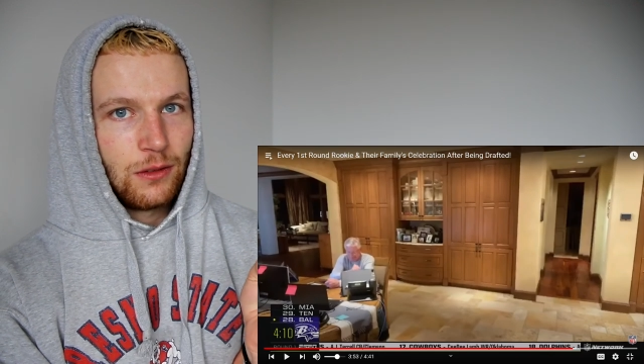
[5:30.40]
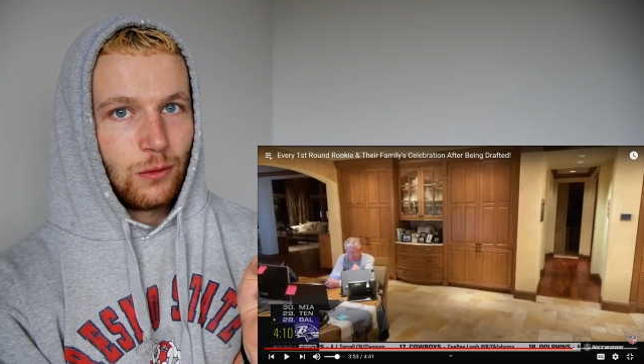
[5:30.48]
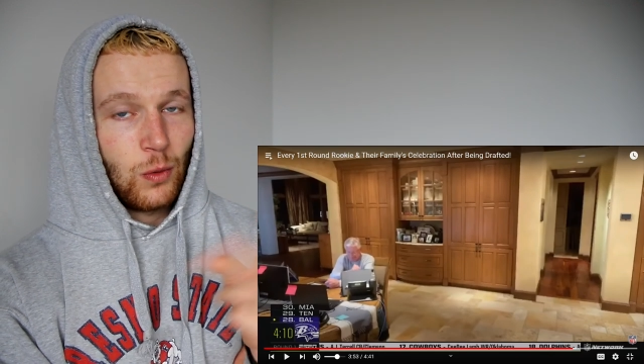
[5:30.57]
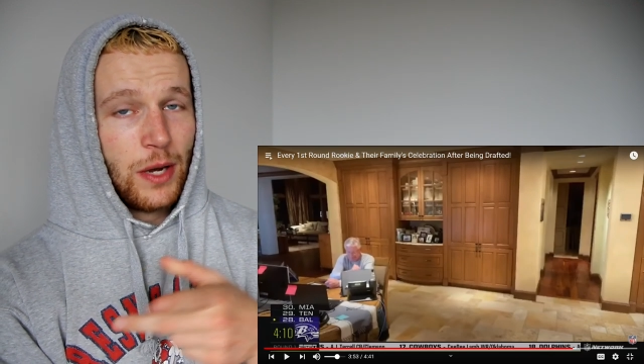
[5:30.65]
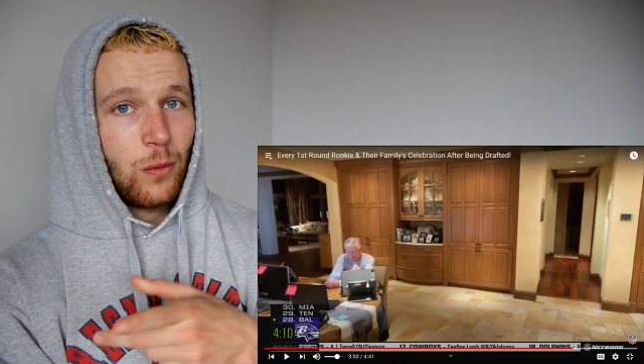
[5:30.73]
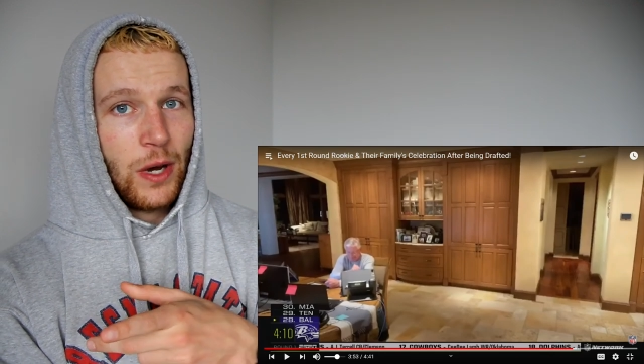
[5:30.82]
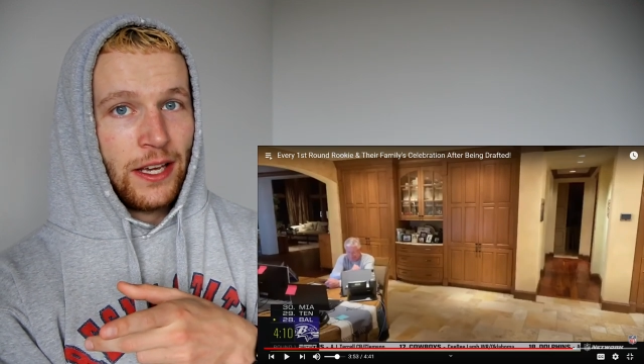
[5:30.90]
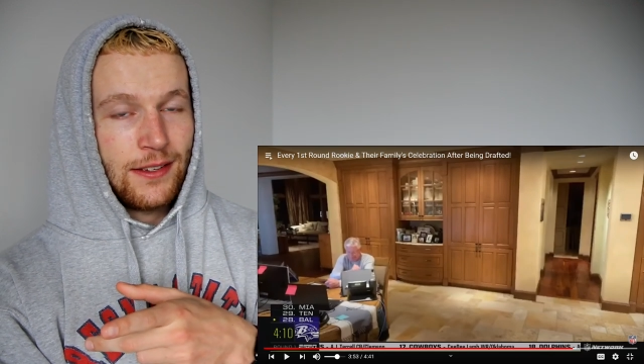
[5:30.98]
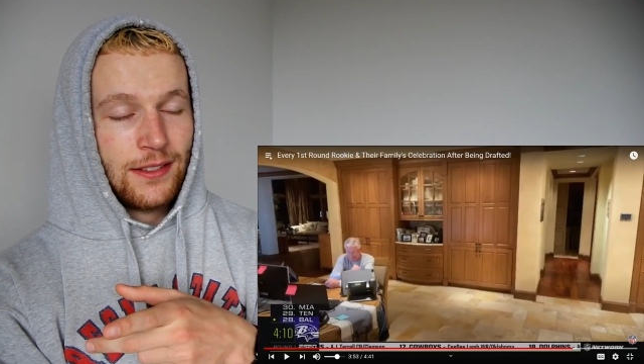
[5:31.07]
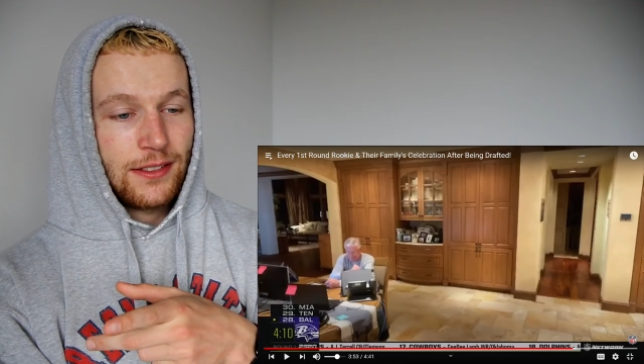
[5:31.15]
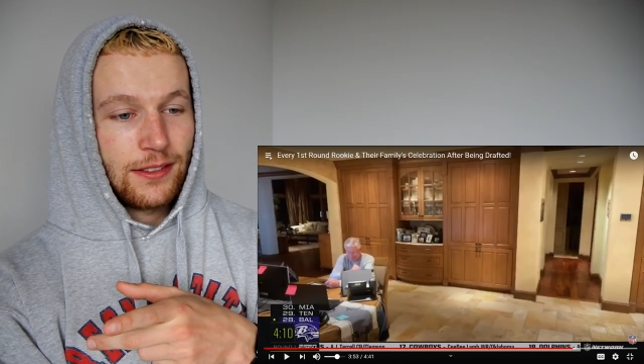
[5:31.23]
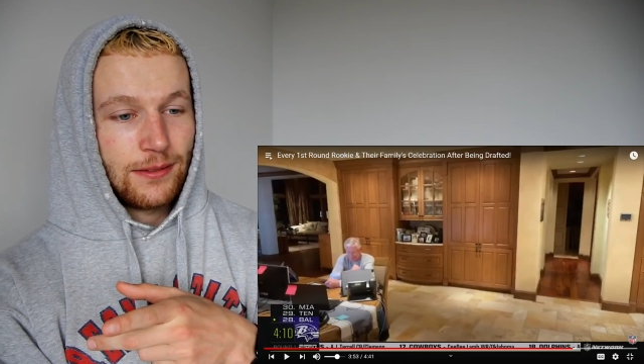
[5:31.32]
One way
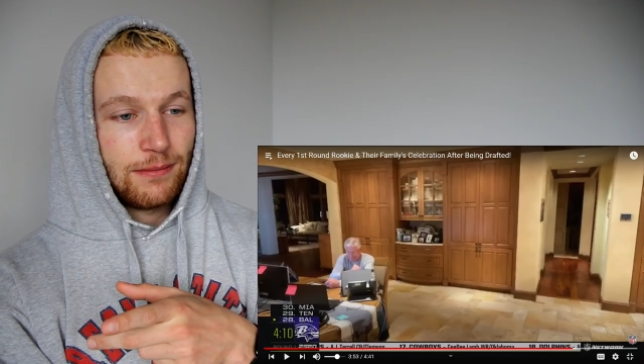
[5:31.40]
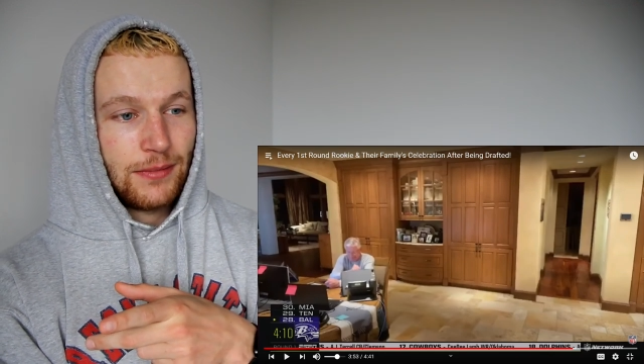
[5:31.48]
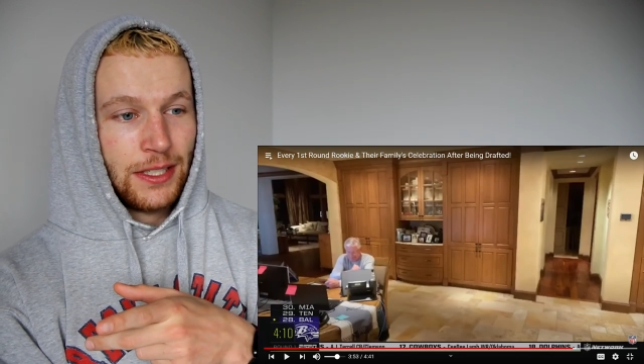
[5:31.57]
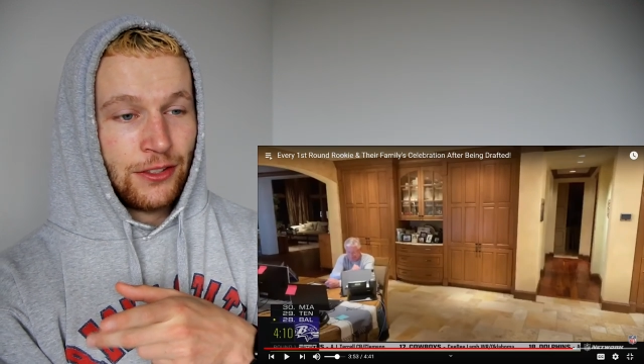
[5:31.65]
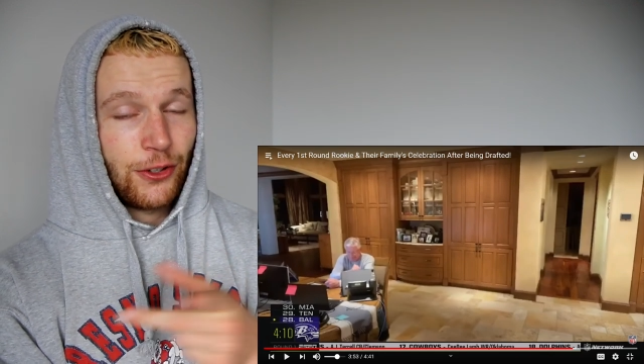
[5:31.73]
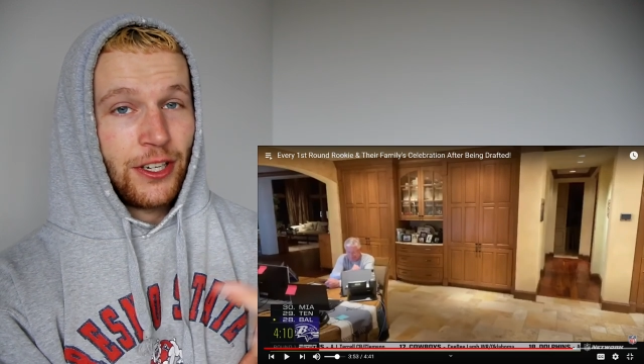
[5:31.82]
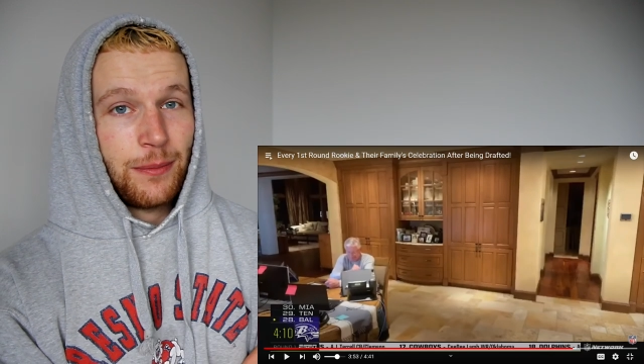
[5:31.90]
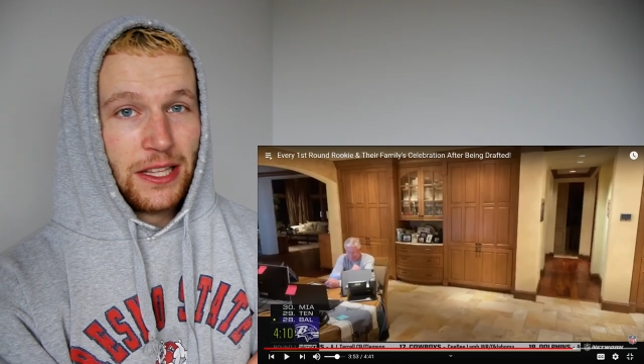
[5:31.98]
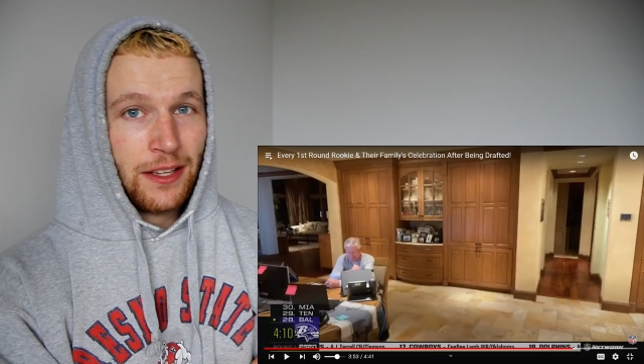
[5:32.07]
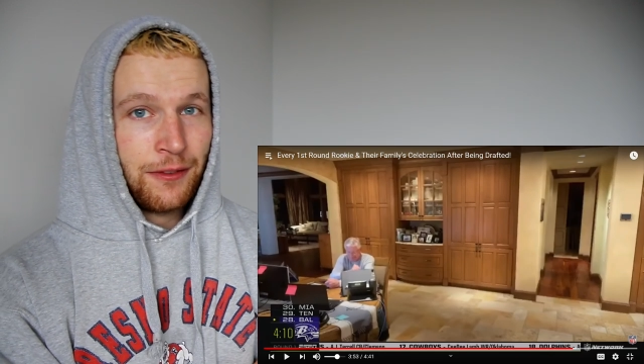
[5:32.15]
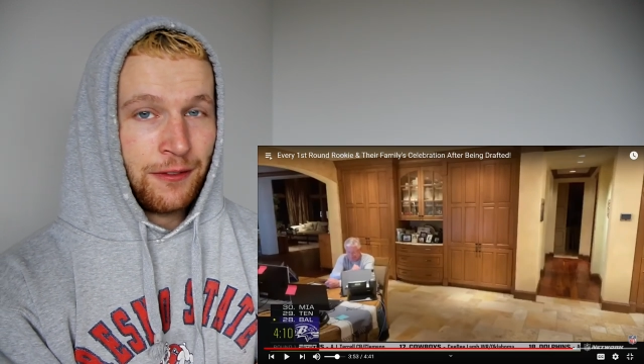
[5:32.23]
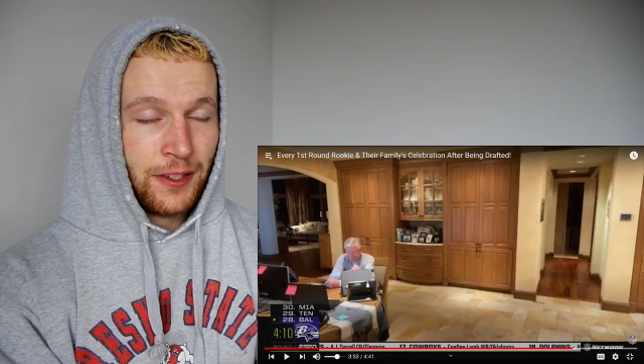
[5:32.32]
is, he's already been
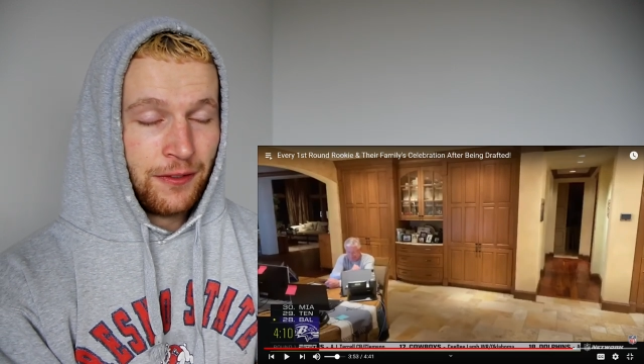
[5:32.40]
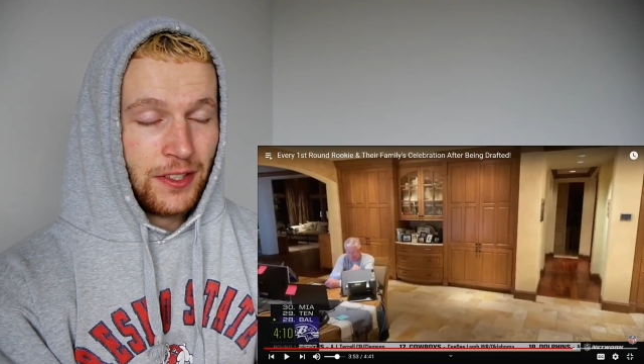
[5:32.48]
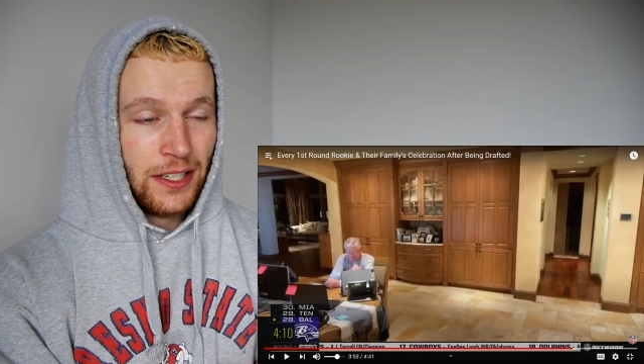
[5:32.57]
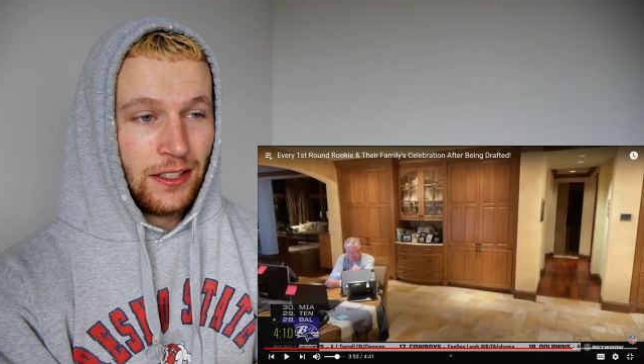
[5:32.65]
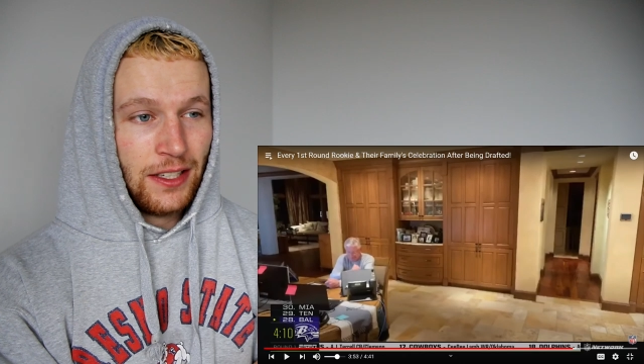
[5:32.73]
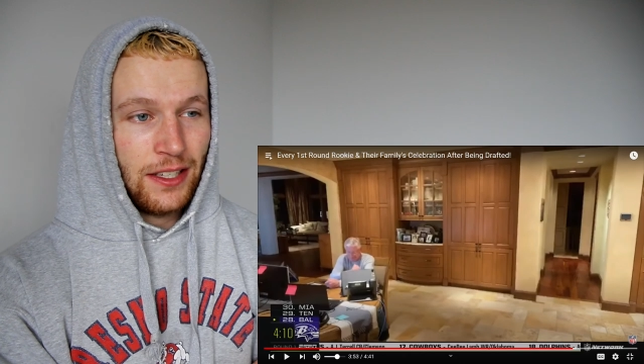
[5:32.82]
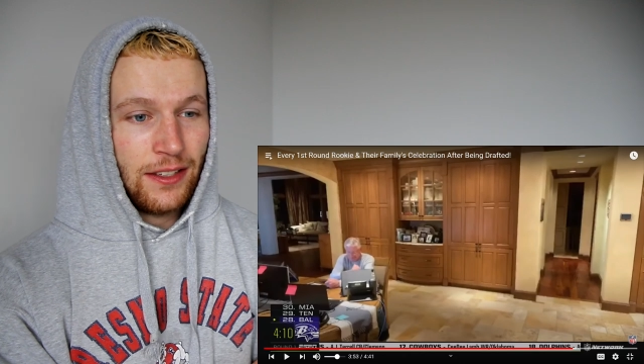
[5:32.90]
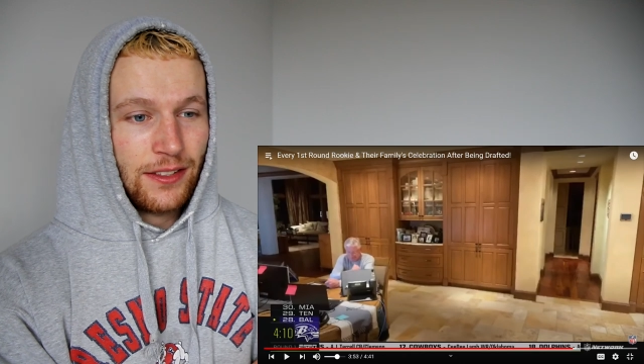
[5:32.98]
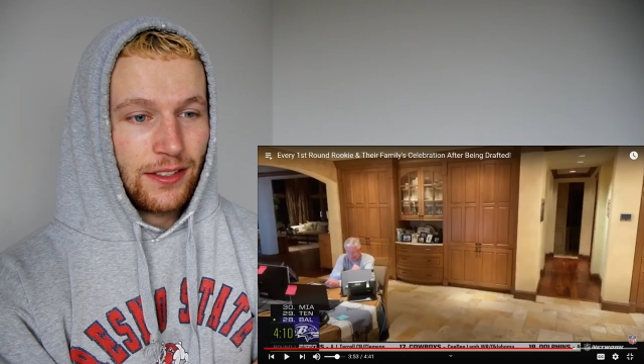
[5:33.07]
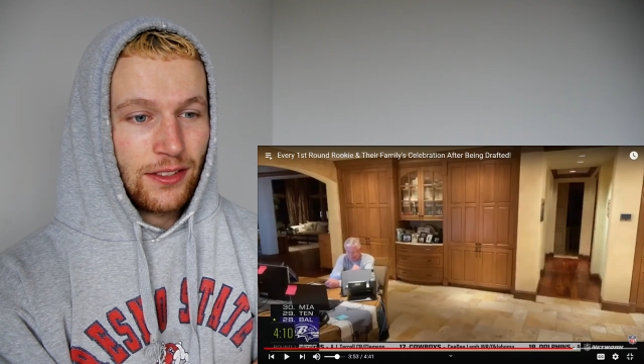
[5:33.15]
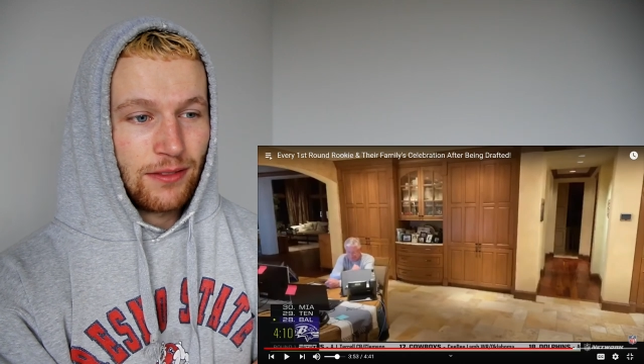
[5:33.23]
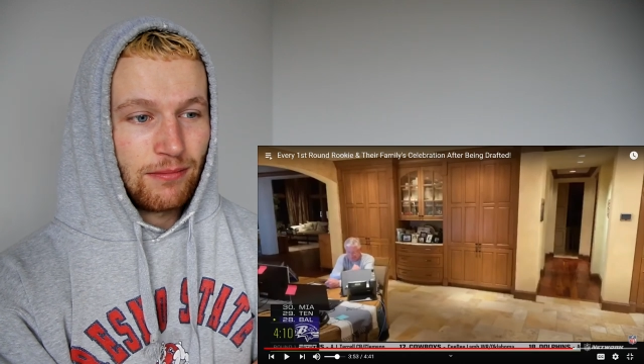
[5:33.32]
there for fifteen
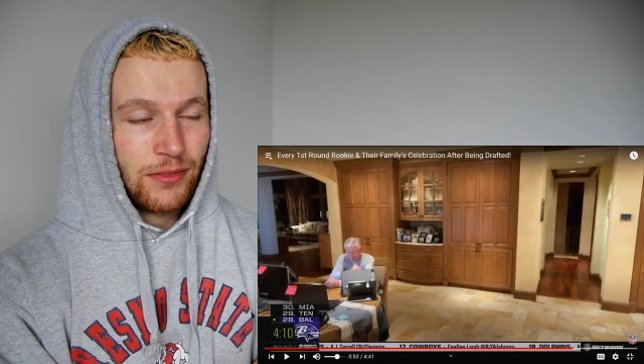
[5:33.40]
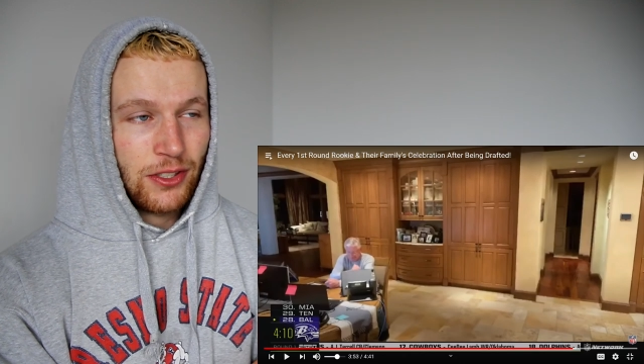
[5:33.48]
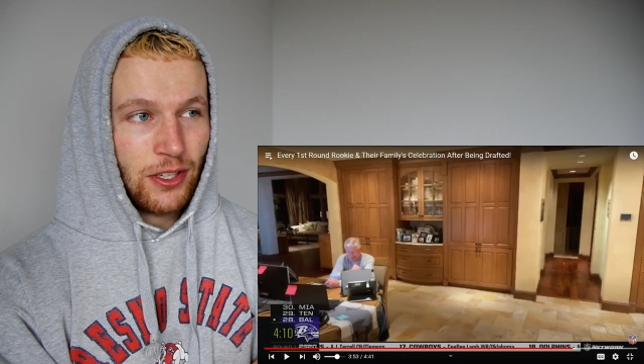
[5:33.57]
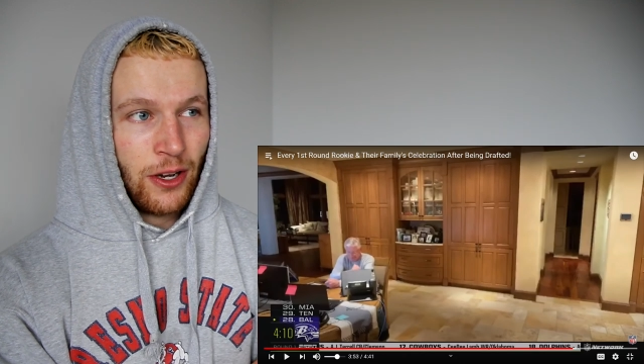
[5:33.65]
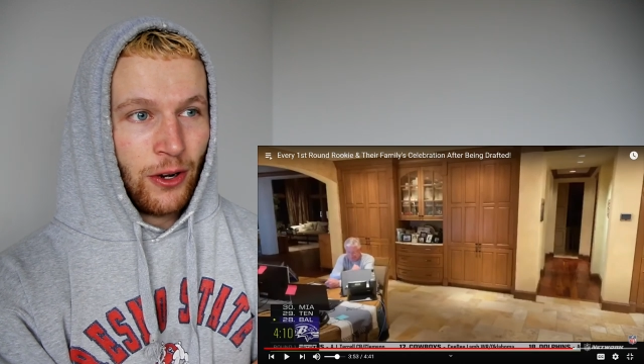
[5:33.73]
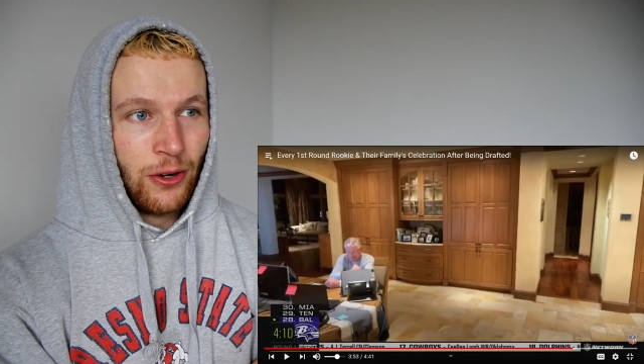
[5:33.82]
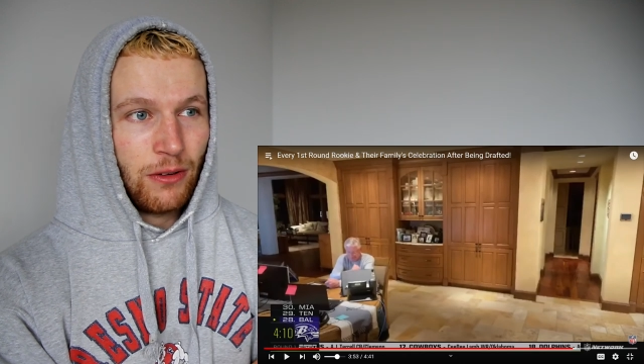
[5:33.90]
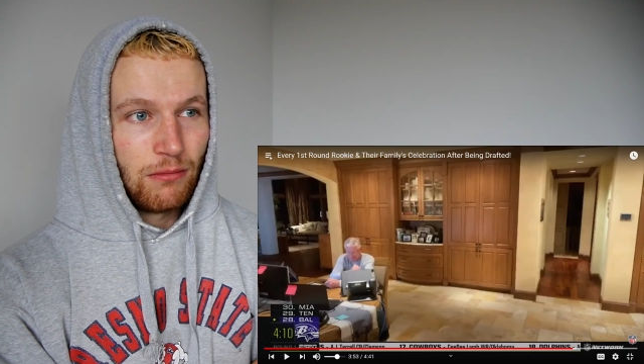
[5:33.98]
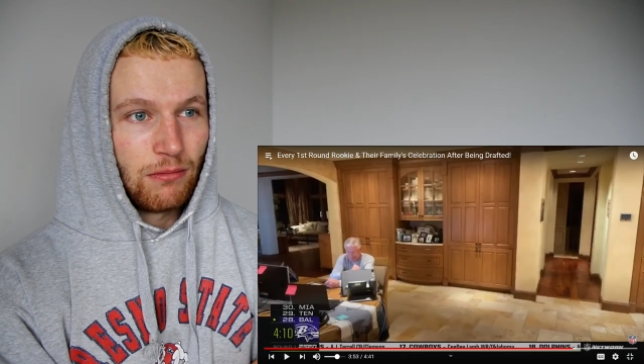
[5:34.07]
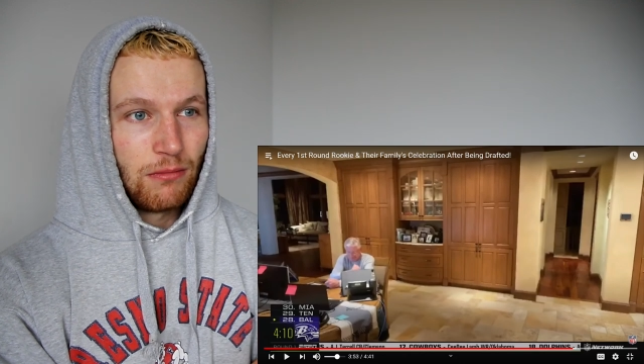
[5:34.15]
years, so